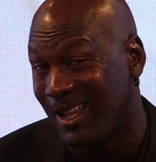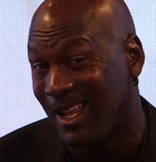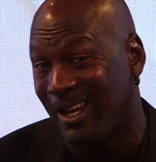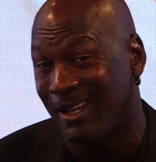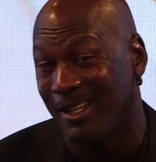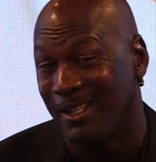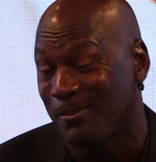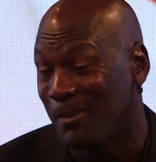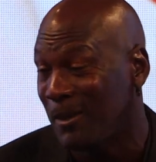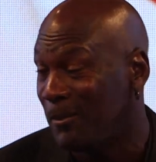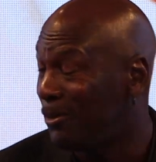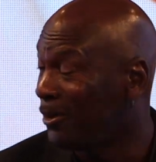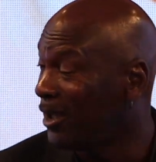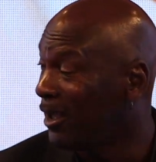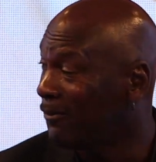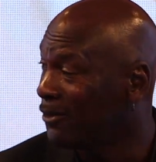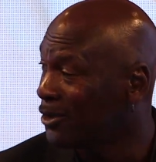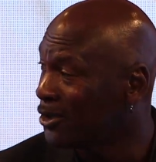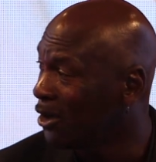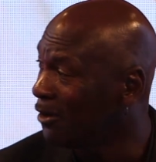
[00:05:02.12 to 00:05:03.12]
a lot of these people
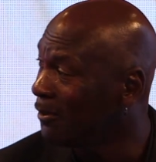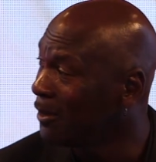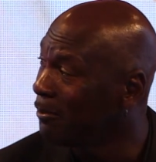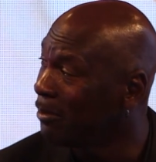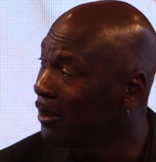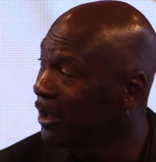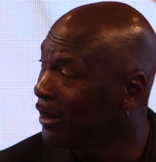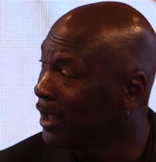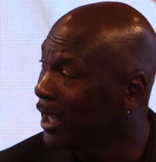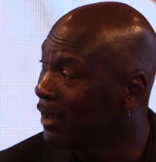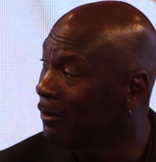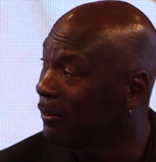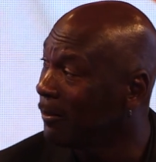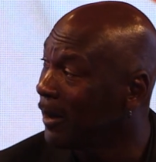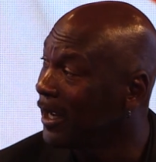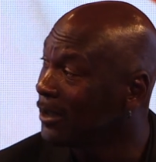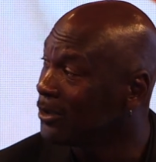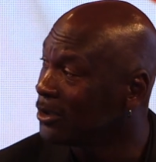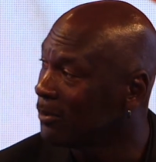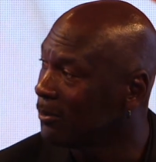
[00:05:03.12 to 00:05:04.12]
never saw me play the game of
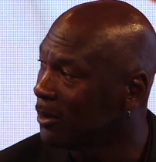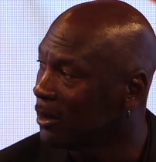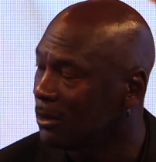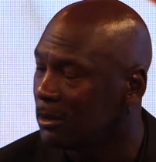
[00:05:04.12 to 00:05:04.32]
basketball.